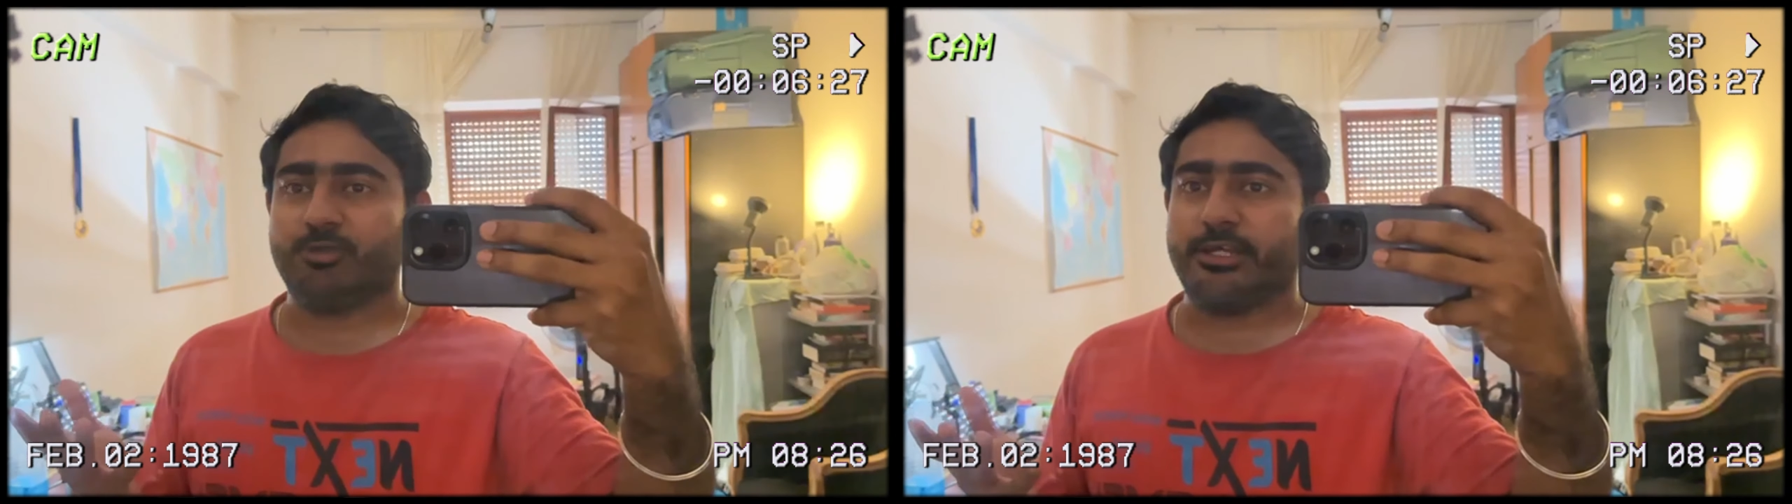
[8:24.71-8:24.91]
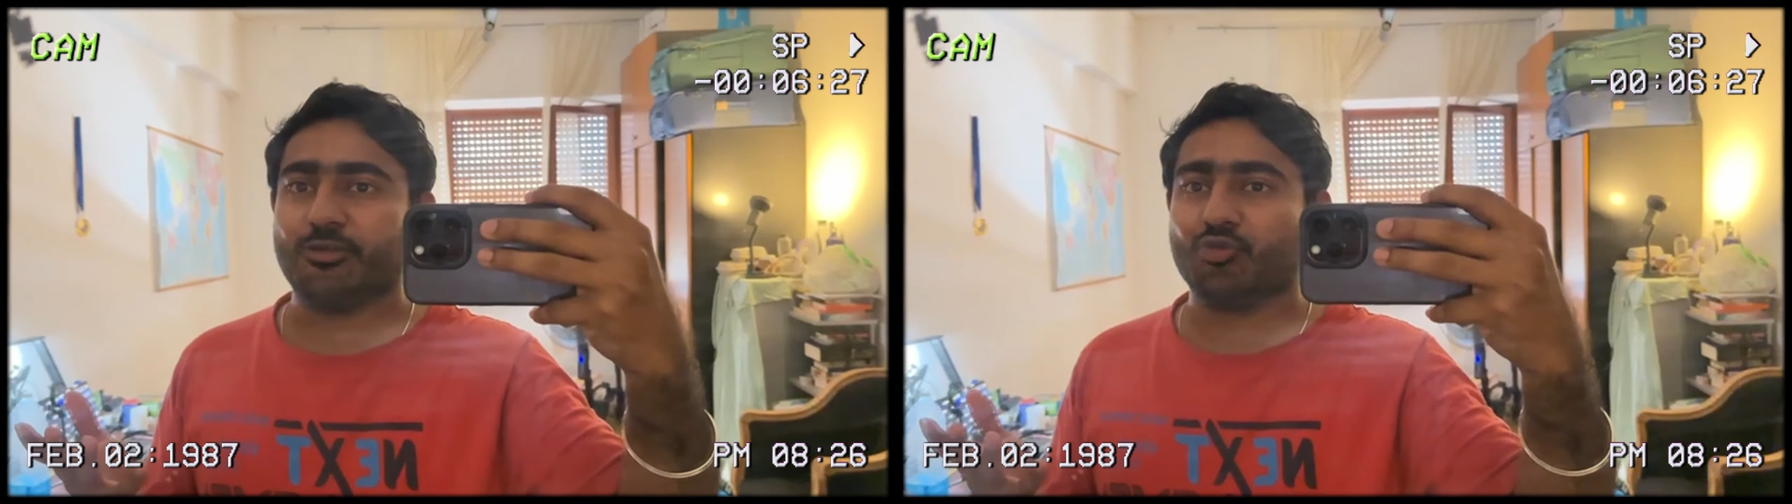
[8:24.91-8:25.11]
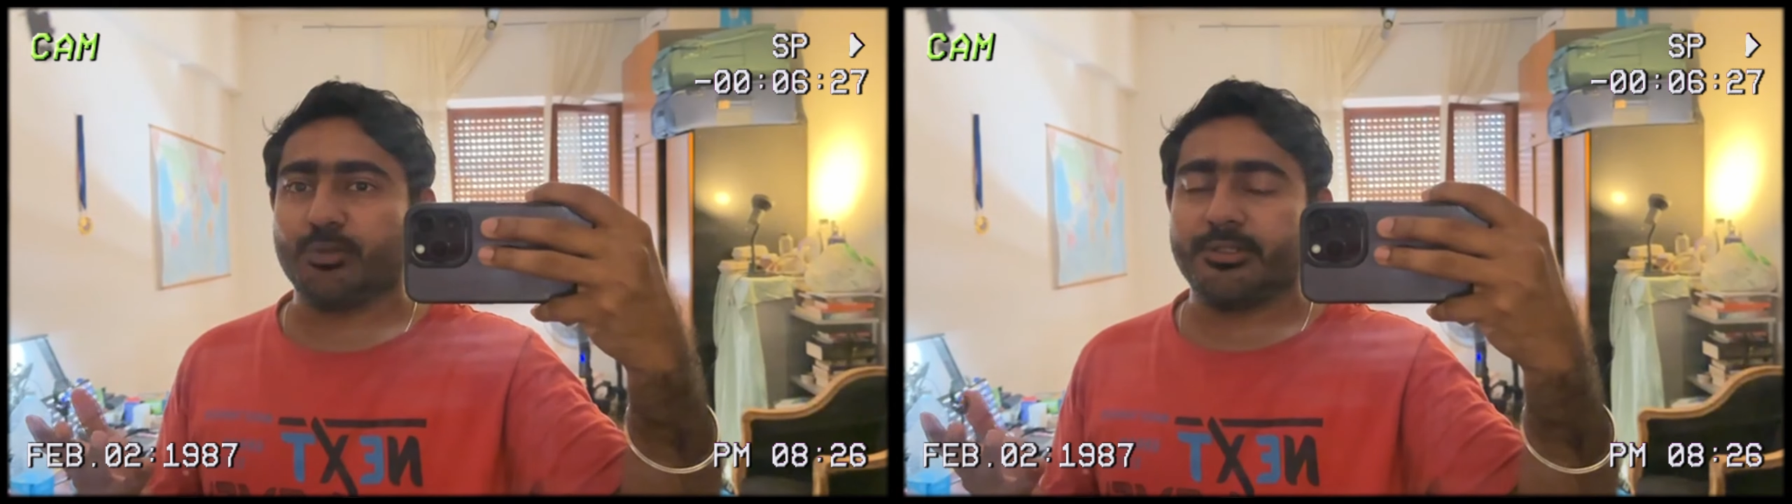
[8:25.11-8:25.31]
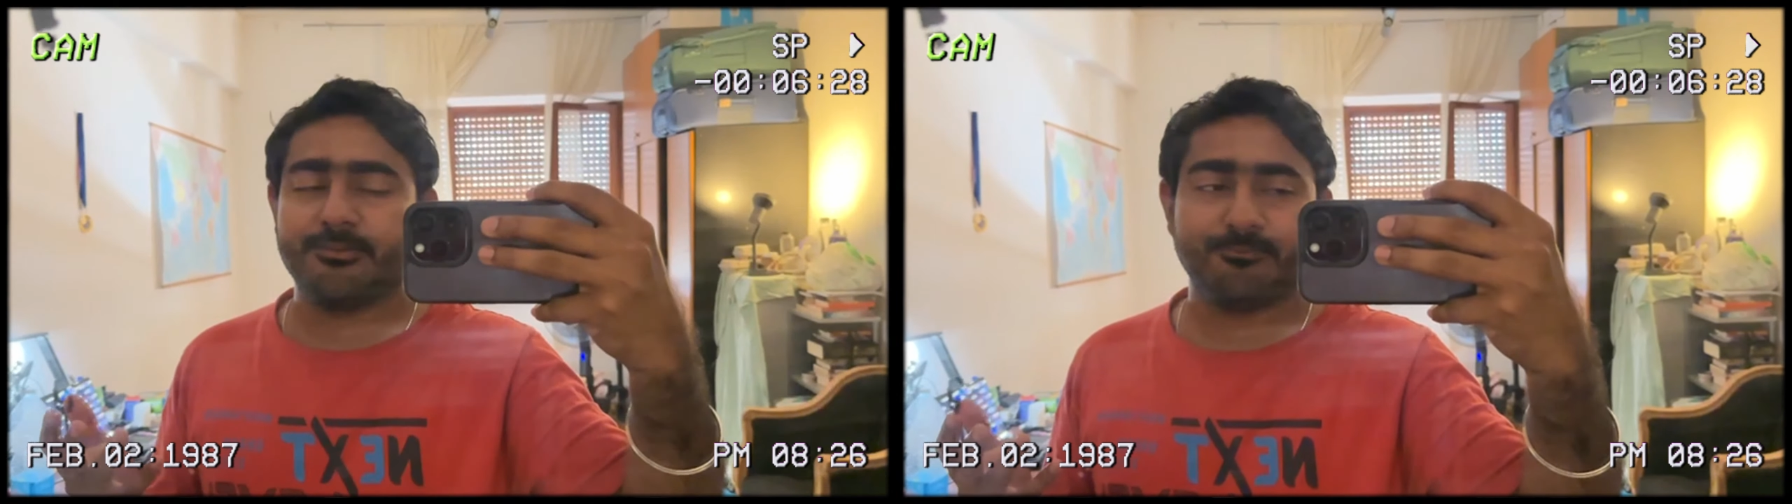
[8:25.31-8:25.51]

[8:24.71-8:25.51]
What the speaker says: is something that